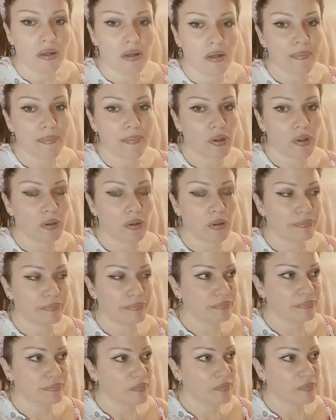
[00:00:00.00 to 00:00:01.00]
But
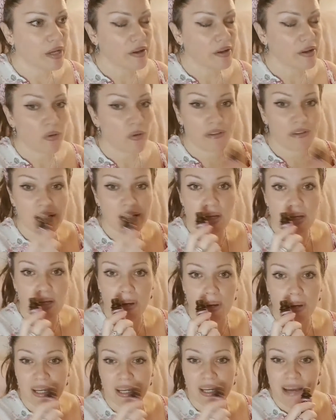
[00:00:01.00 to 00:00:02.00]
yeah, I find it
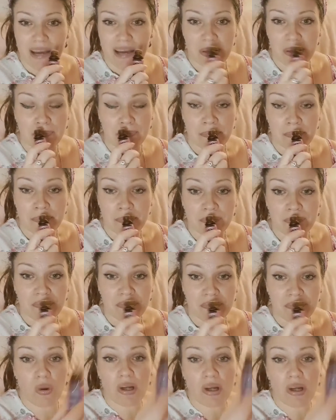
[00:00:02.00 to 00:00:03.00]
quite calming.
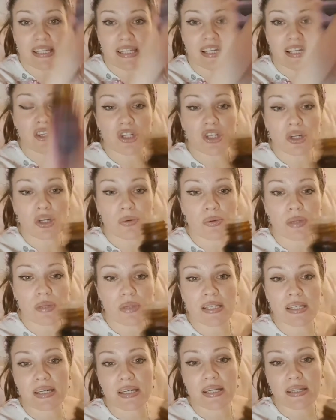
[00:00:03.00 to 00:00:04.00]
And what I tend to do with
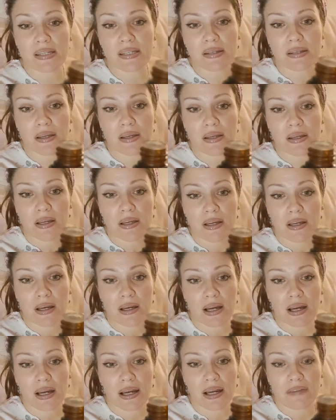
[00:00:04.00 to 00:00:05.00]
this is,
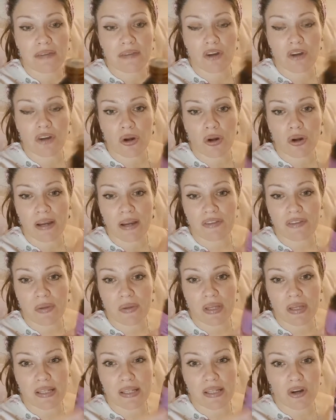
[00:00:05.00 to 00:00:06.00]
I've got quite a few of
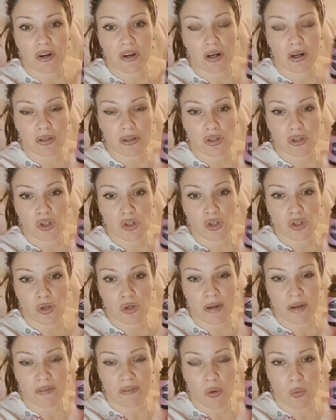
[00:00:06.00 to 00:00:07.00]
these. I've got
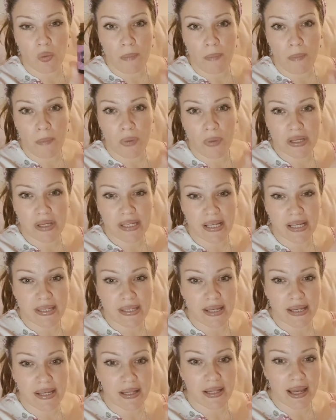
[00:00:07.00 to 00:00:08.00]
one box that's
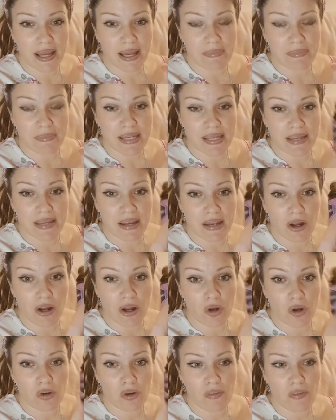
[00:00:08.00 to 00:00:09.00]
nearly empty, and then I've got
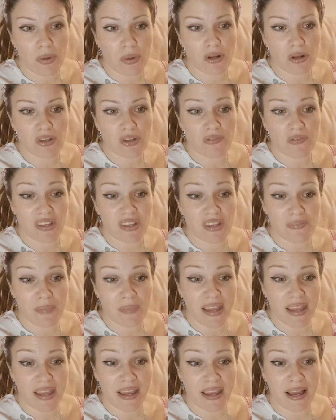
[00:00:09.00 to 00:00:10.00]
another box of this
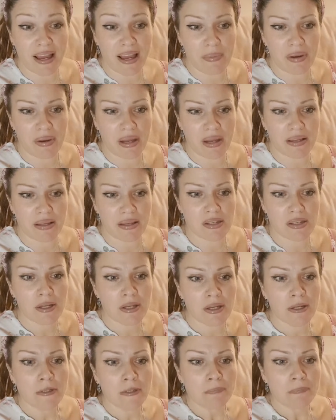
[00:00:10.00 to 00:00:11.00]
Make Harmonise
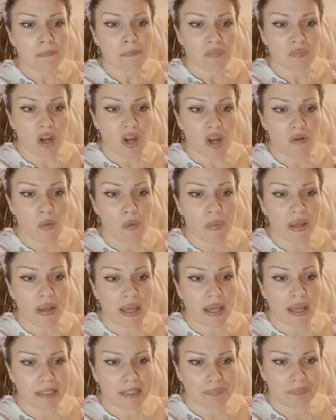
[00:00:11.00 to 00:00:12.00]
Aroma
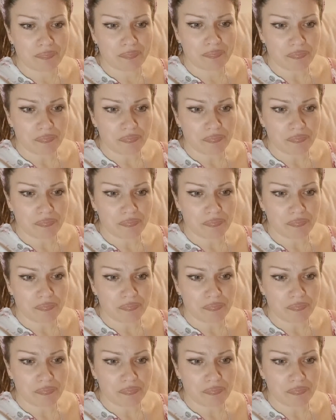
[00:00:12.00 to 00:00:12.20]
Care.